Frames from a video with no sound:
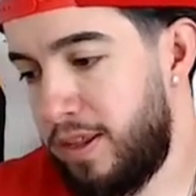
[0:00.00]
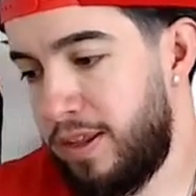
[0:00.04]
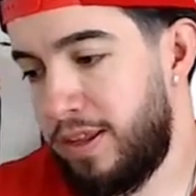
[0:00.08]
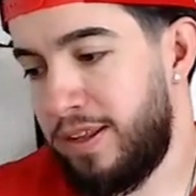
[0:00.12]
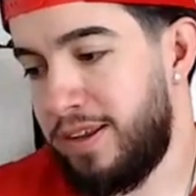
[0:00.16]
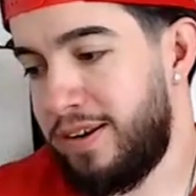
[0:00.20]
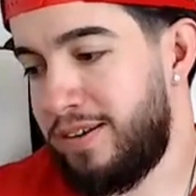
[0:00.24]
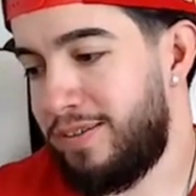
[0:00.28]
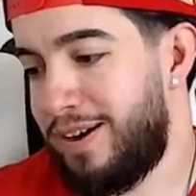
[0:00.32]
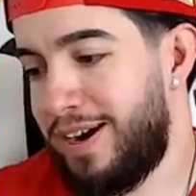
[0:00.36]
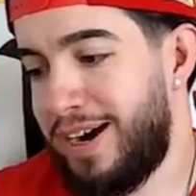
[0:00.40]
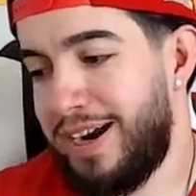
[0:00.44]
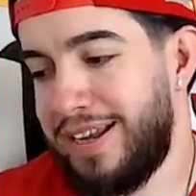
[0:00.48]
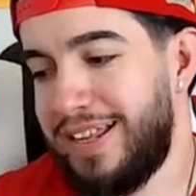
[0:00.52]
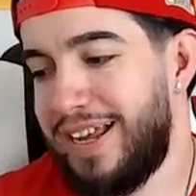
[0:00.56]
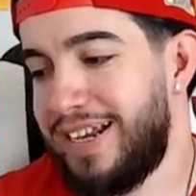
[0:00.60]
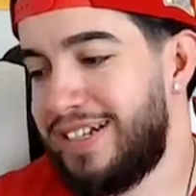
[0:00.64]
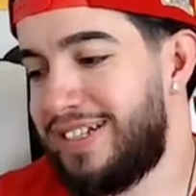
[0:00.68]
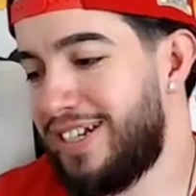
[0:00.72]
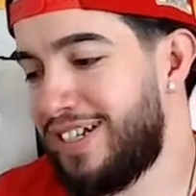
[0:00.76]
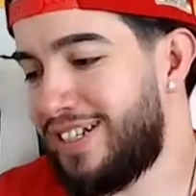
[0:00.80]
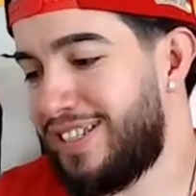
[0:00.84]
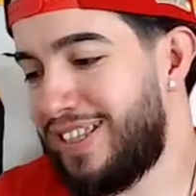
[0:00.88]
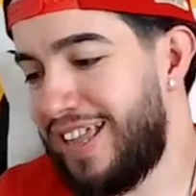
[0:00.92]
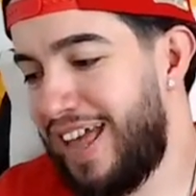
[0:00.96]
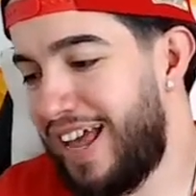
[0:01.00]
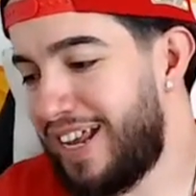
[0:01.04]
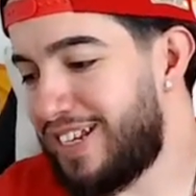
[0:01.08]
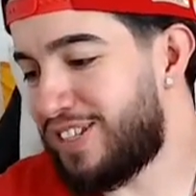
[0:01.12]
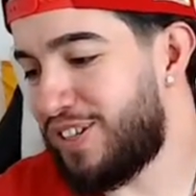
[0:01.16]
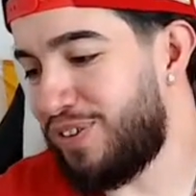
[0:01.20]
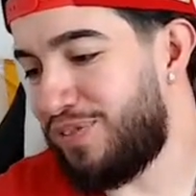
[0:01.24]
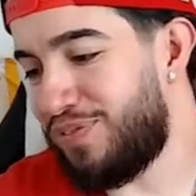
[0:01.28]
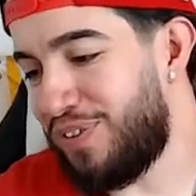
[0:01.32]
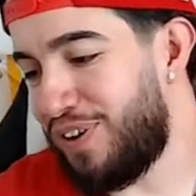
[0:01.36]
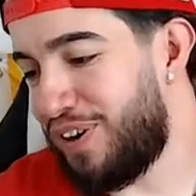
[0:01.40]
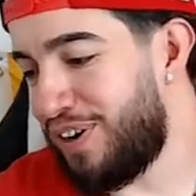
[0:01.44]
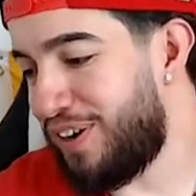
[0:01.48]
Right? That's the
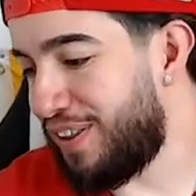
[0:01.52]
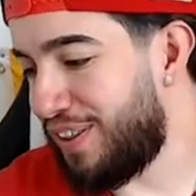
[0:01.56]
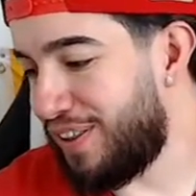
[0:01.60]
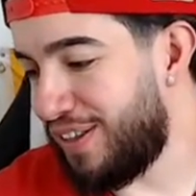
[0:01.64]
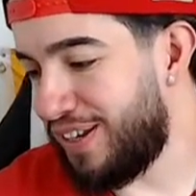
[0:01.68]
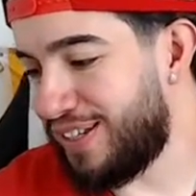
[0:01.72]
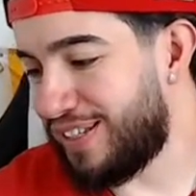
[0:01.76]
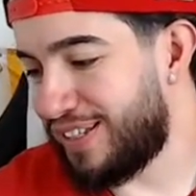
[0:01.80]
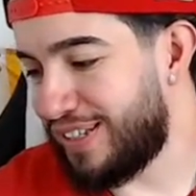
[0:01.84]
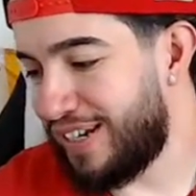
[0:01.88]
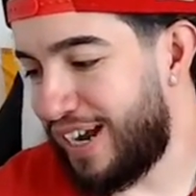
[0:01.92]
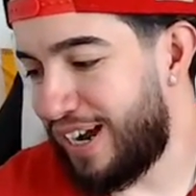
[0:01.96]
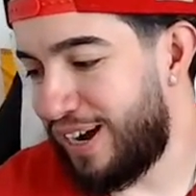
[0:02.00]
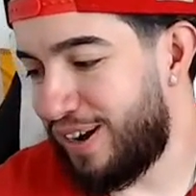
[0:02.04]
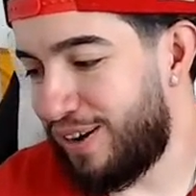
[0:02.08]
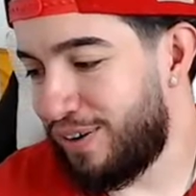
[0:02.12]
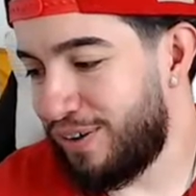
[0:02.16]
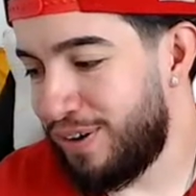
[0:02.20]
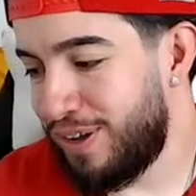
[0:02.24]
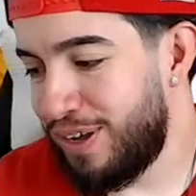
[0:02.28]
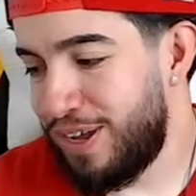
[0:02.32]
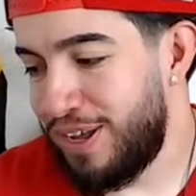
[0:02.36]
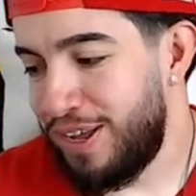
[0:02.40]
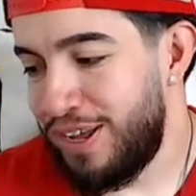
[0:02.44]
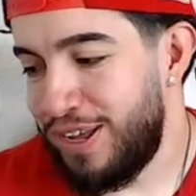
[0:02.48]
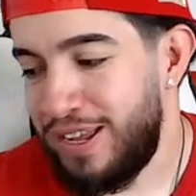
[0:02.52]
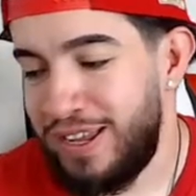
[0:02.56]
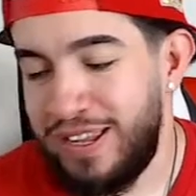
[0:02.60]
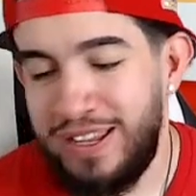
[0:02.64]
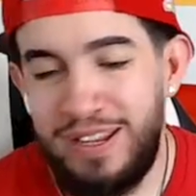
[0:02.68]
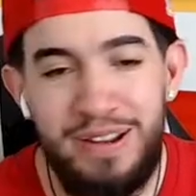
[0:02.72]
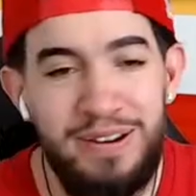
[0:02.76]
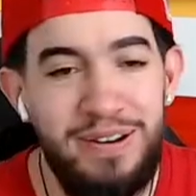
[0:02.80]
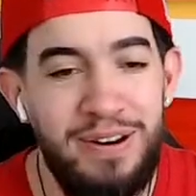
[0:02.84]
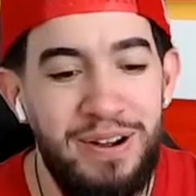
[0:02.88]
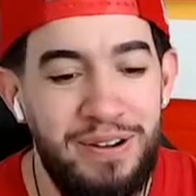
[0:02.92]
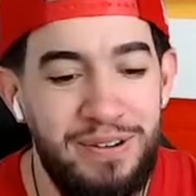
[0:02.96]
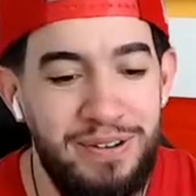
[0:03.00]
fun of this now.
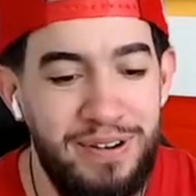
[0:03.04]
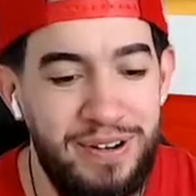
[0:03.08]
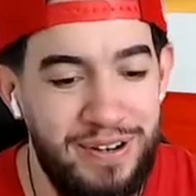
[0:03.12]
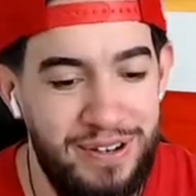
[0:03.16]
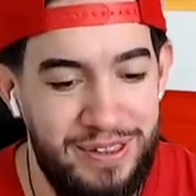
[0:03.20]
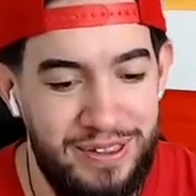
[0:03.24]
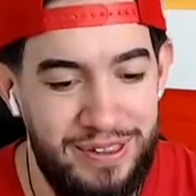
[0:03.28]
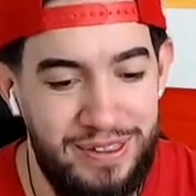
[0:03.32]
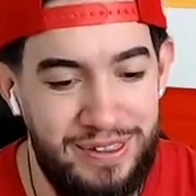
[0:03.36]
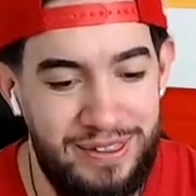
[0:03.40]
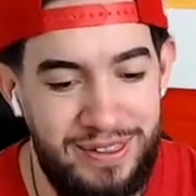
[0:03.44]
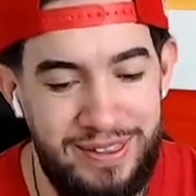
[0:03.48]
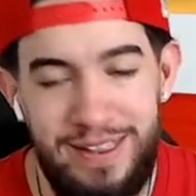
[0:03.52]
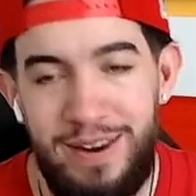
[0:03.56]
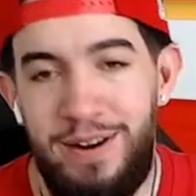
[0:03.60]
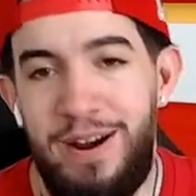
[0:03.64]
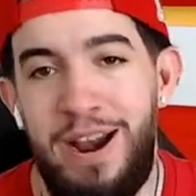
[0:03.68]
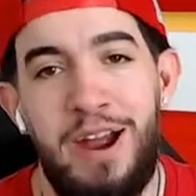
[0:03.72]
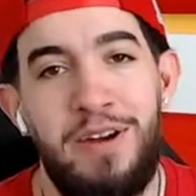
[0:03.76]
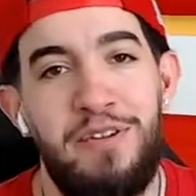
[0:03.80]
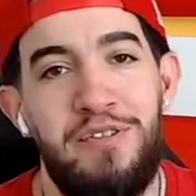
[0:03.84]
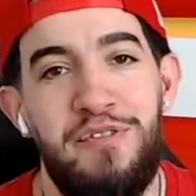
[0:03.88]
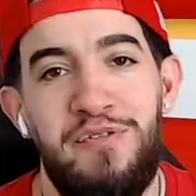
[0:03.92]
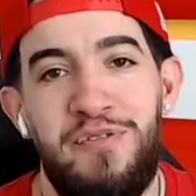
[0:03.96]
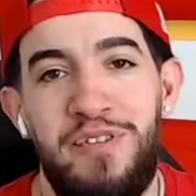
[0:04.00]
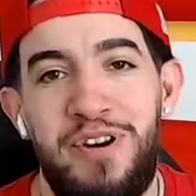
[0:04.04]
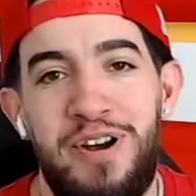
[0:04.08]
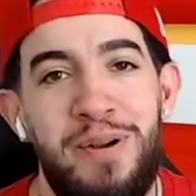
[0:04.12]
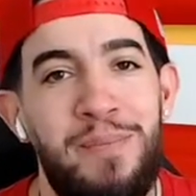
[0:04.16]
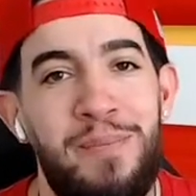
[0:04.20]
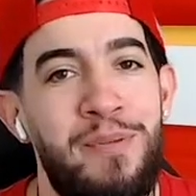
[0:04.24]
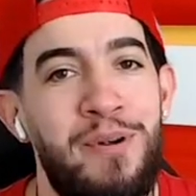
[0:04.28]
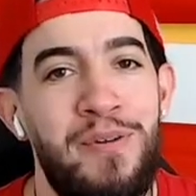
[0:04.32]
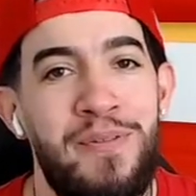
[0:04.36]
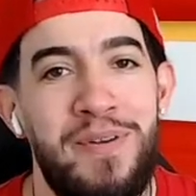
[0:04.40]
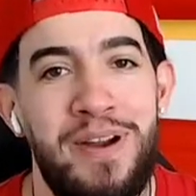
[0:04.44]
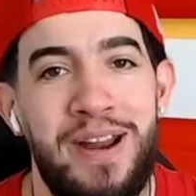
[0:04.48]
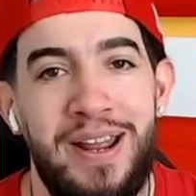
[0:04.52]
You know, they're having fun
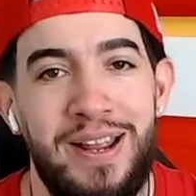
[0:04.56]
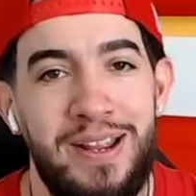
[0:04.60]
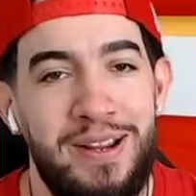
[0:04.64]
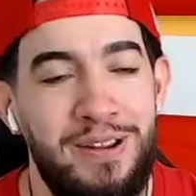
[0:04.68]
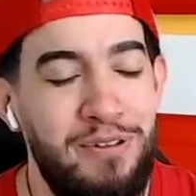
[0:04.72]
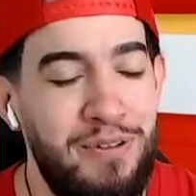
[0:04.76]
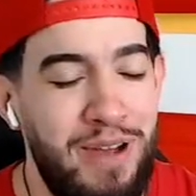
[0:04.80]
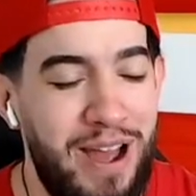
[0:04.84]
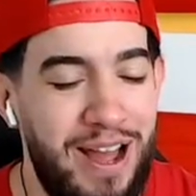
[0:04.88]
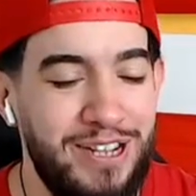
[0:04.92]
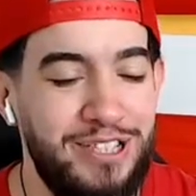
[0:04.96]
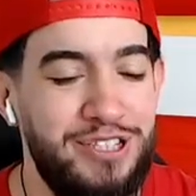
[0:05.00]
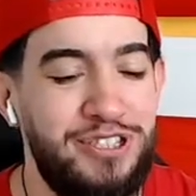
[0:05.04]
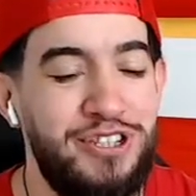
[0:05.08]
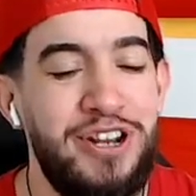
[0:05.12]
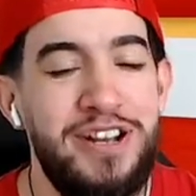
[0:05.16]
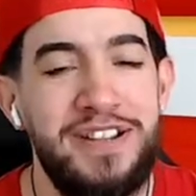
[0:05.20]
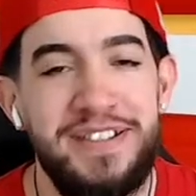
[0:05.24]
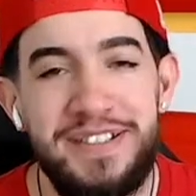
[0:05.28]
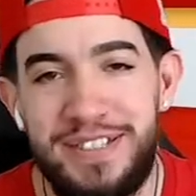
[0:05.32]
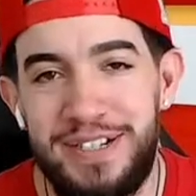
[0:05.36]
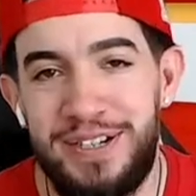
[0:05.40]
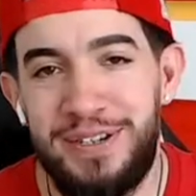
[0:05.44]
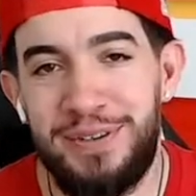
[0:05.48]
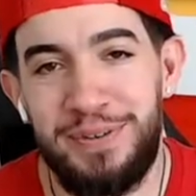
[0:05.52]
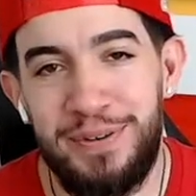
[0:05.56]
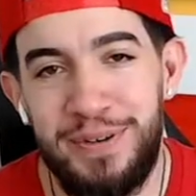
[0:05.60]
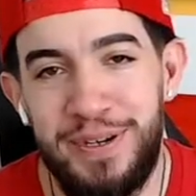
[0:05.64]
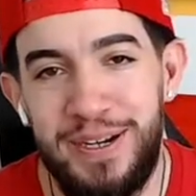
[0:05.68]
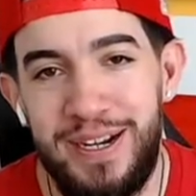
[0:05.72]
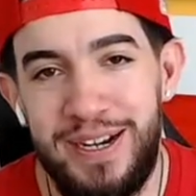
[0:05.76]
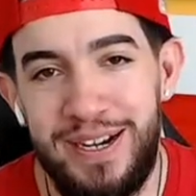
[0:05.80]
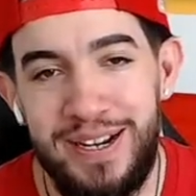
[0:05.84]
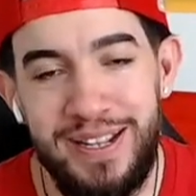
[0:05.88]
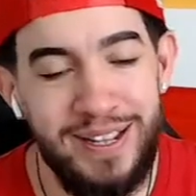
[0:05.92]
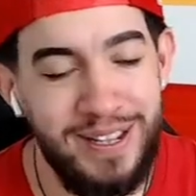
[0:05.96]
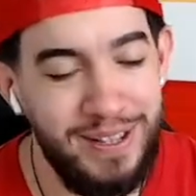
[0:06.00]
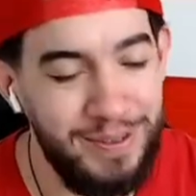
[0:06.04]
moving it. You got Justin
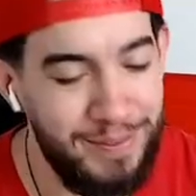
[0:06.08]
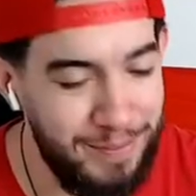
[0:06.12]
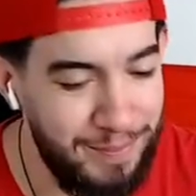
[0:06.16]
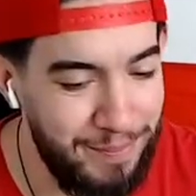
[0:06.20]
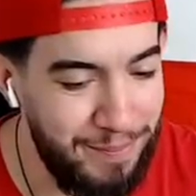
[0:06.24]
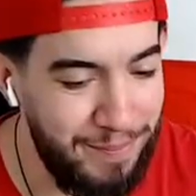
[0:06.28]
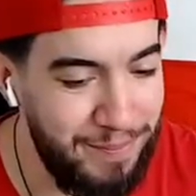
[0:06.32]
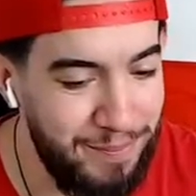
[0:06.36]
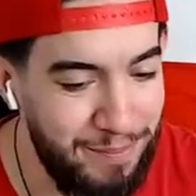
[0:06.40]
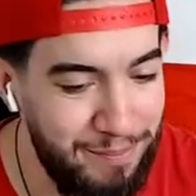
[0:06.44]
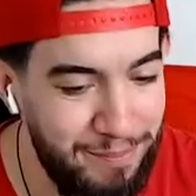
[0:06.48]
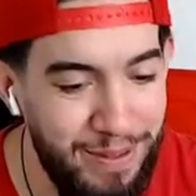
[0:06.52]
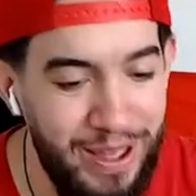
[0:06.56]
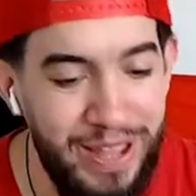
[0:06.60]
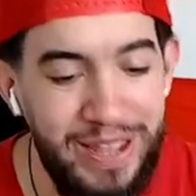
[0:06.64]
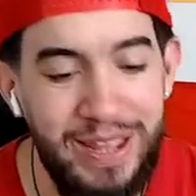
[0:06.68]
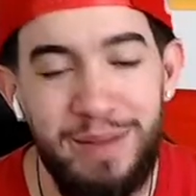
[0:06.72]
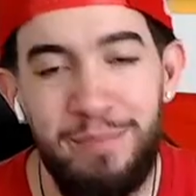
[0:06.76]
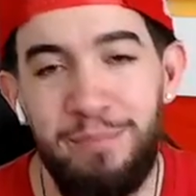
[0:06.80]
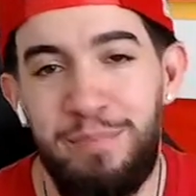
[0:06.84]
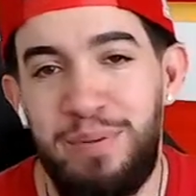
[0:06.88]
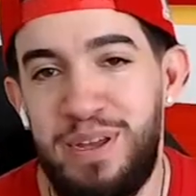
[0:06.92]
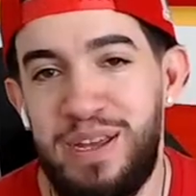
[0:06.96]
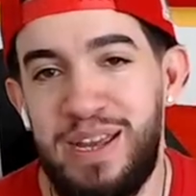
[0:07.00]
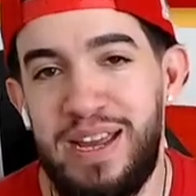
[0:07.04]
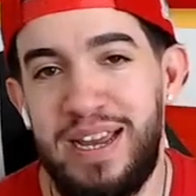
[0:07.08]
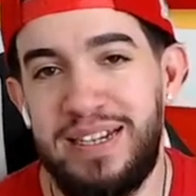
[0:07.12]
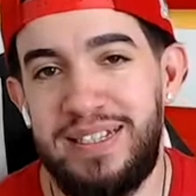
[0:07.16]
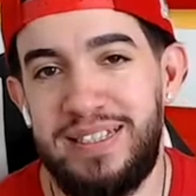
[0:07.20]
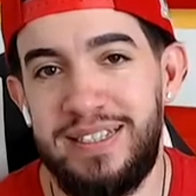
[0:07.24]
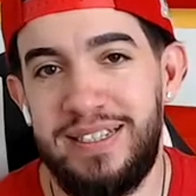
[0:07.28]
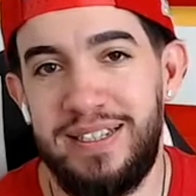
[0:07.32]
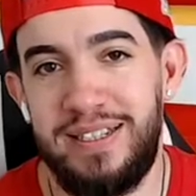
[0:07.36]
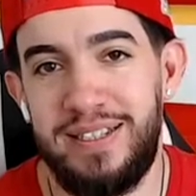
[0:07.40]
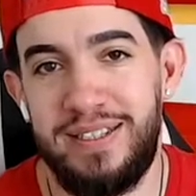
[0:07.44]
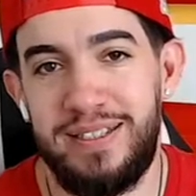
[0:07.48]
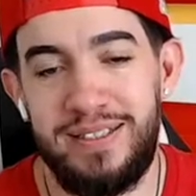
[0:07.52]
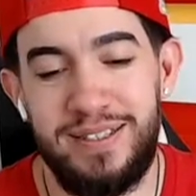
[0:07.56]
Reed making
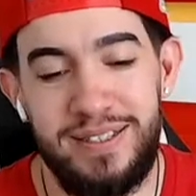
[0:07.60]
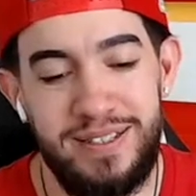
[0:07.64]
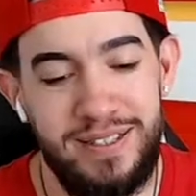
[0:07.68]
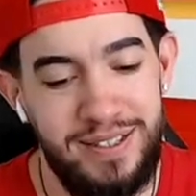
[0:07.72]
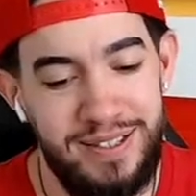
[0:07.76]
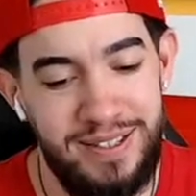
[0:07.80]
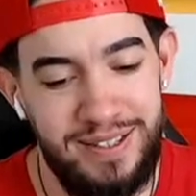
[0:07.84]
PATs.